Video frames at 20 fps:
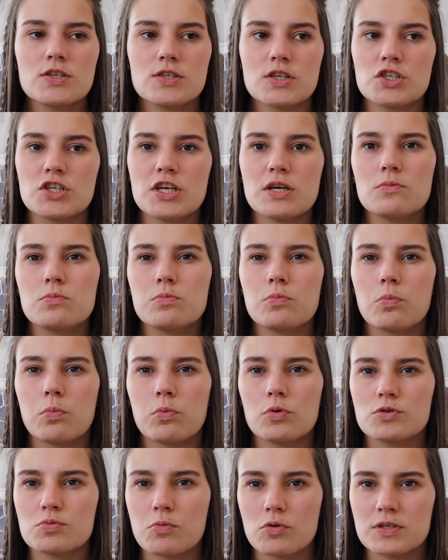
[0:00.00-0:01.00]
So she
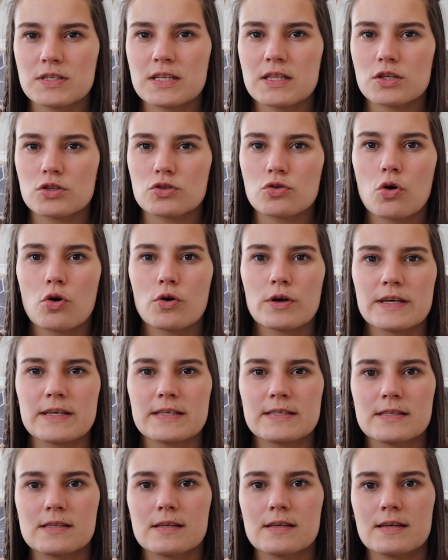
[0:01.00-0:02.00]
was wanting the
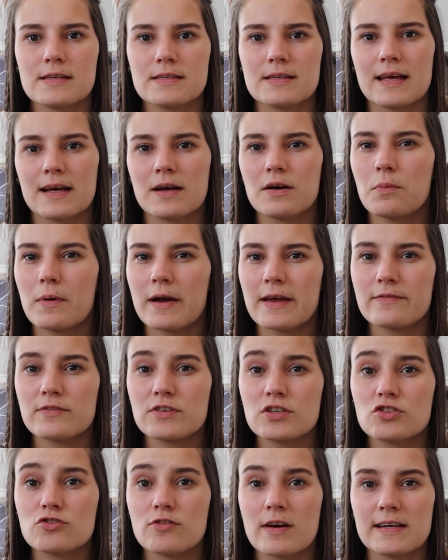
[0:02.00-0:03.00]
toys as like a way of
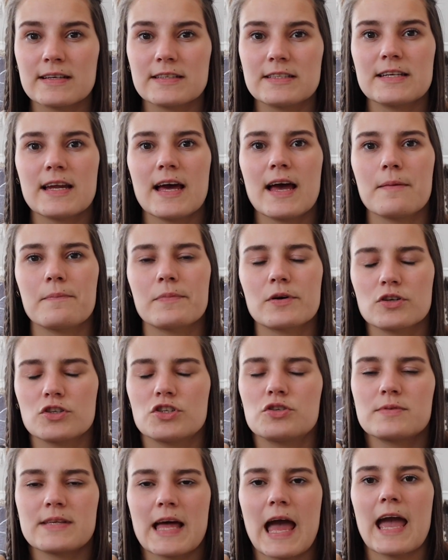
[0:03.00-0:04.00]
distracting her. And because
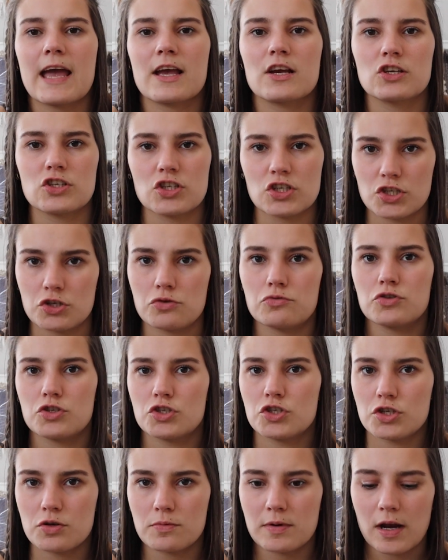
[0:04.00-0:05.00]
she was anxious, she was
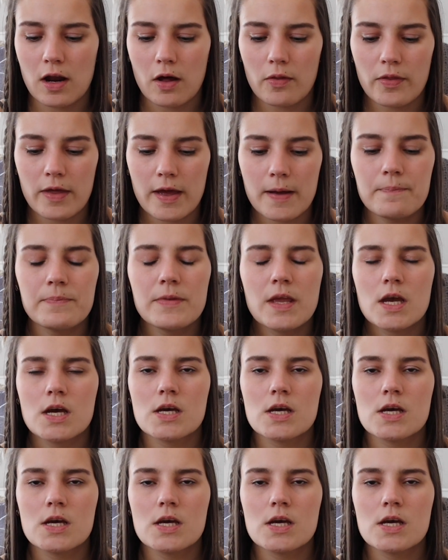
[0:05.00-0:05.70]
chewing on them.